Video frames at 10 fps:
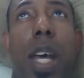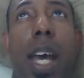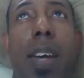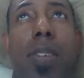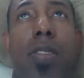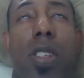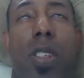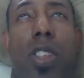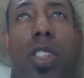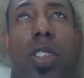have a
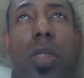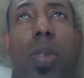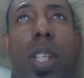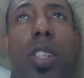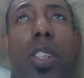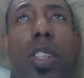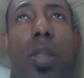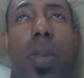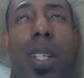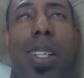synergistic
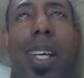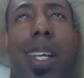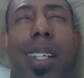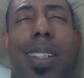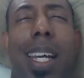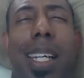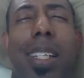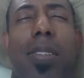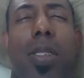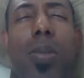relationship and an
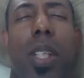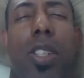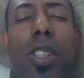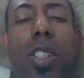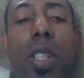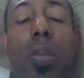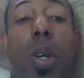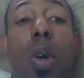antagonistic relationship